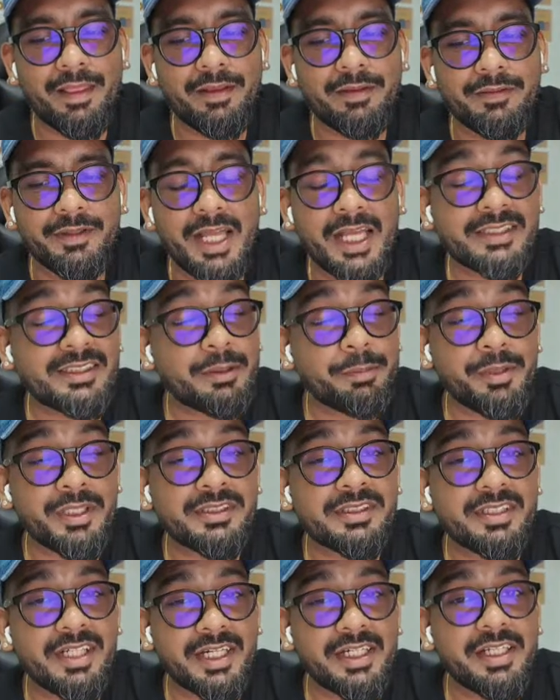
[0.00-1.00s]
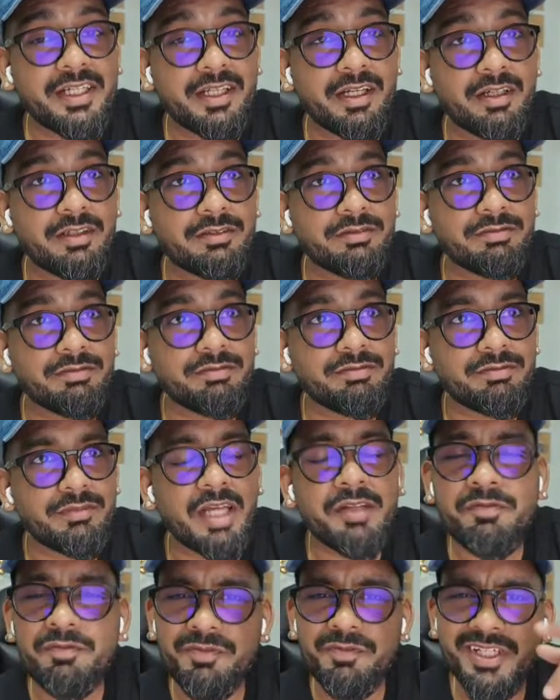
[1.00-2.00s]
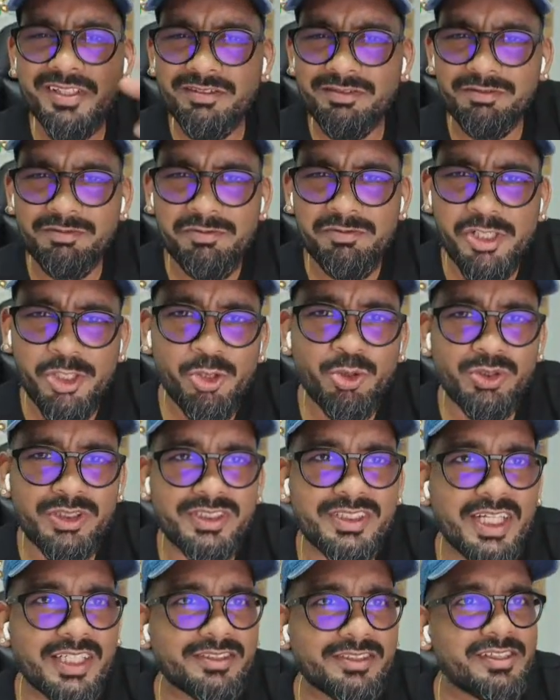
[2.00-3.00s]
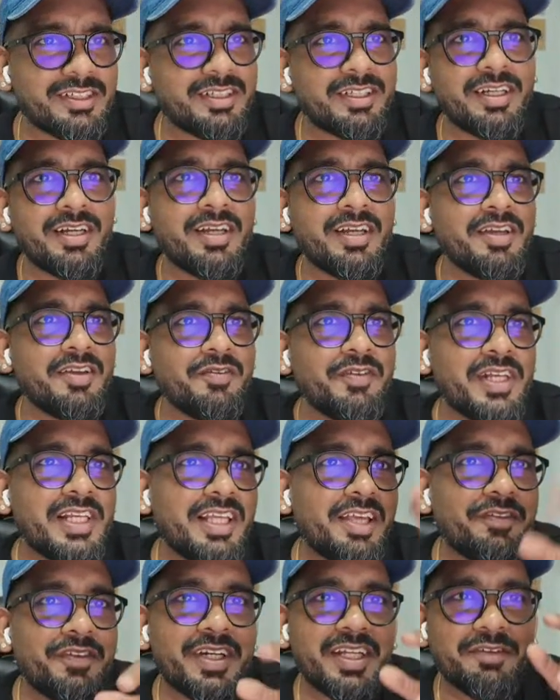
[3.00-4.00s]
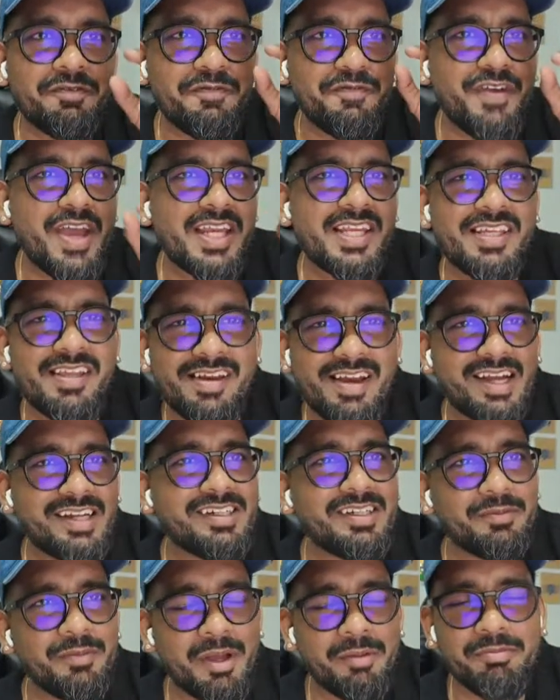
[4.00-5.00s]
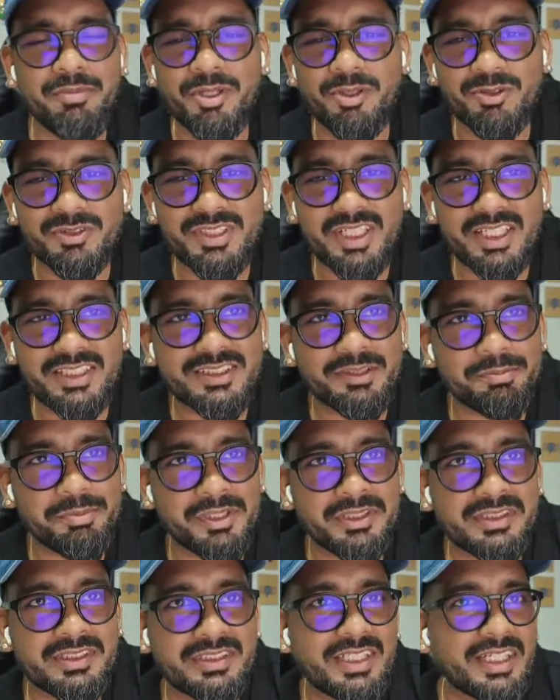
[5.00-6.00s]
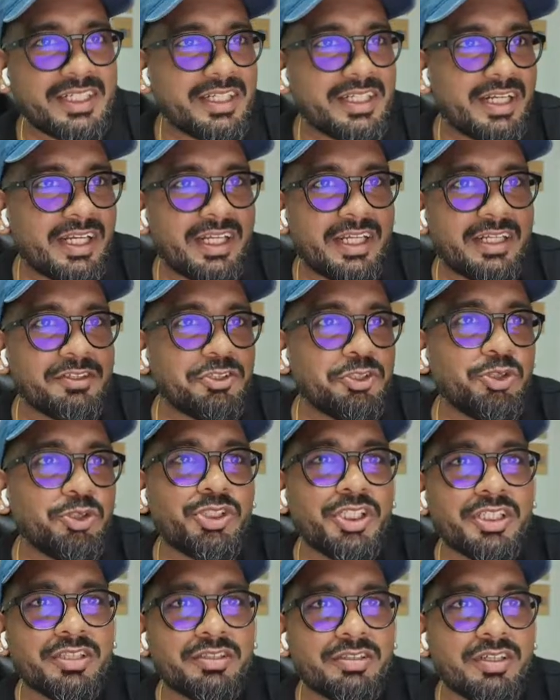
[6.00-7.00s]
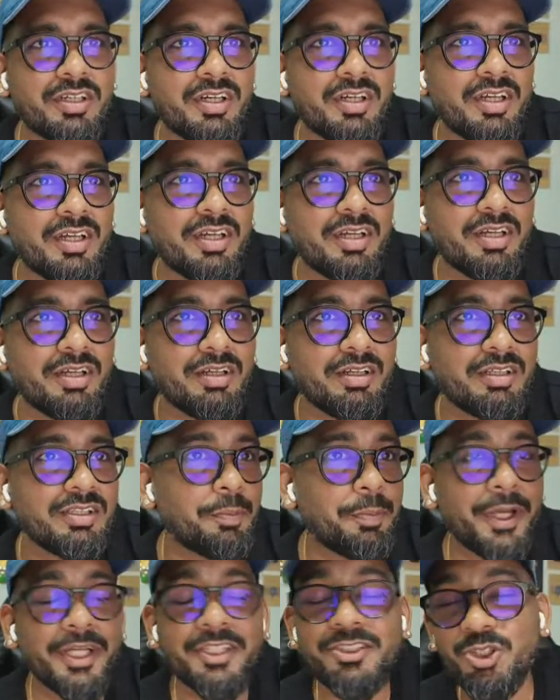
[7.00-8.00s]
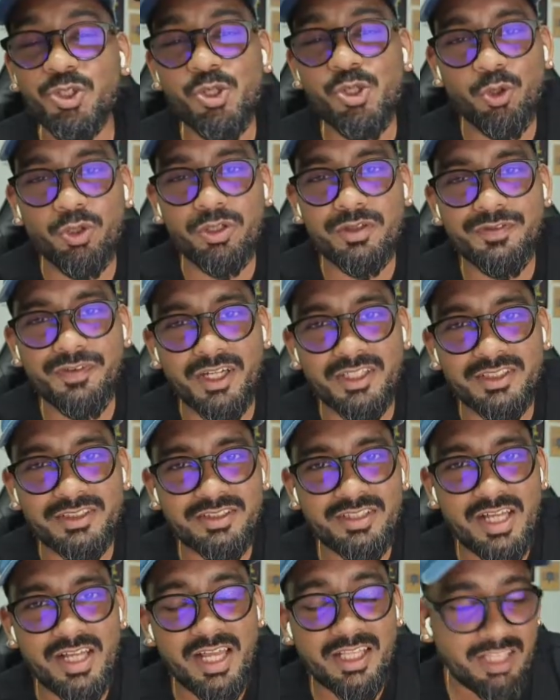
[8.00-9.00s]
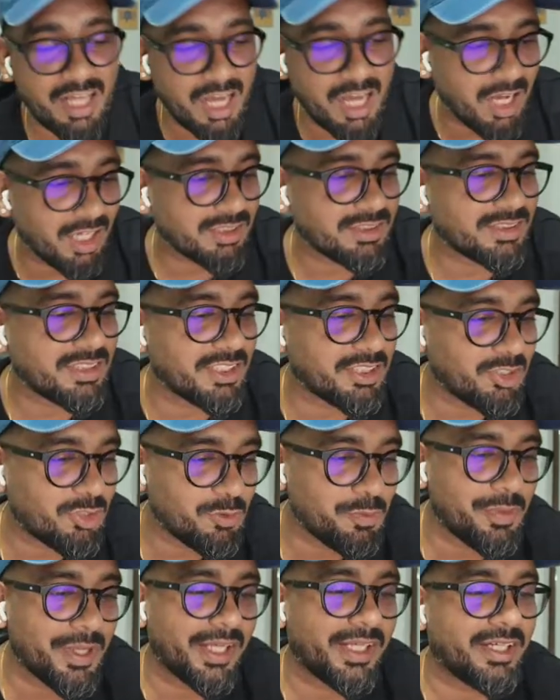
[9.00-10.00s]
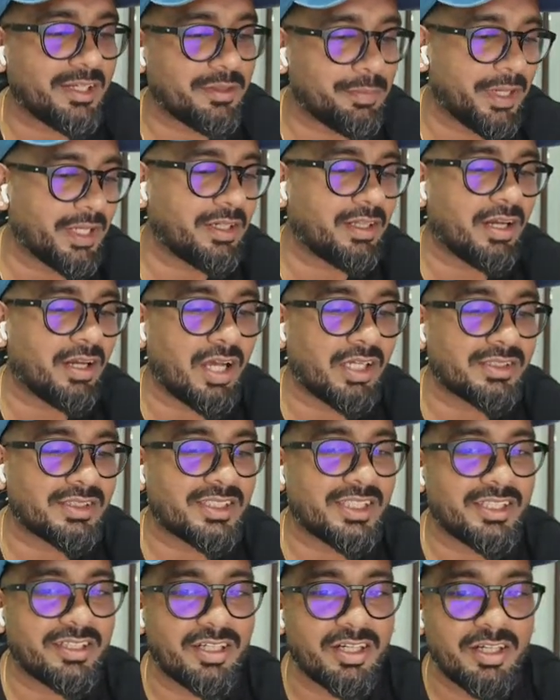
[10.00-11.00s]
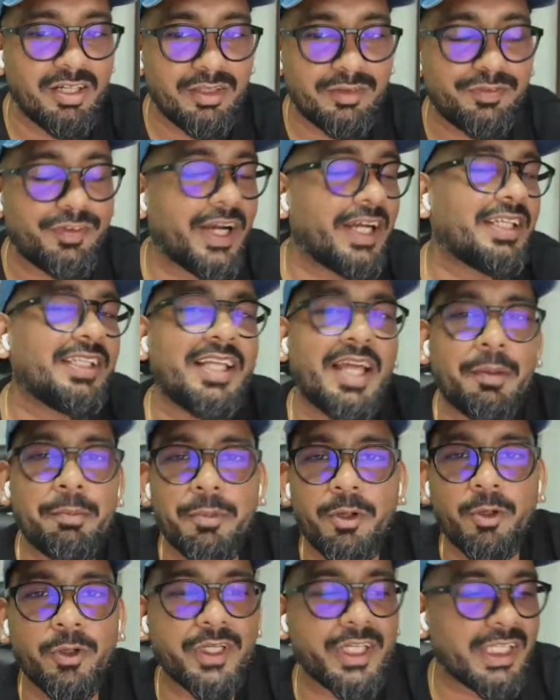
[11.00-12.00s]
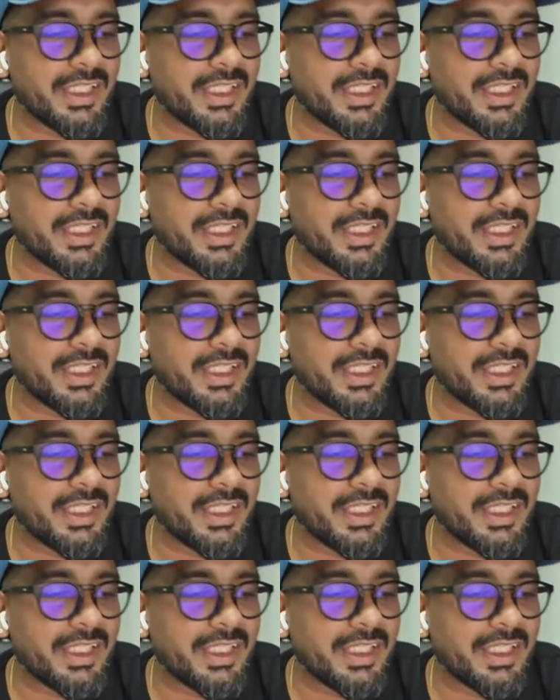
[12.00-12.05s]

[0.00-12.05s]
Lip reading: acceptance criteria, and we'll do this actually. We'll give it a very random ambiguous acceptance criteria. Again, user, the page should load fast, and ask it to make it better. Ask it, find the ambiguity,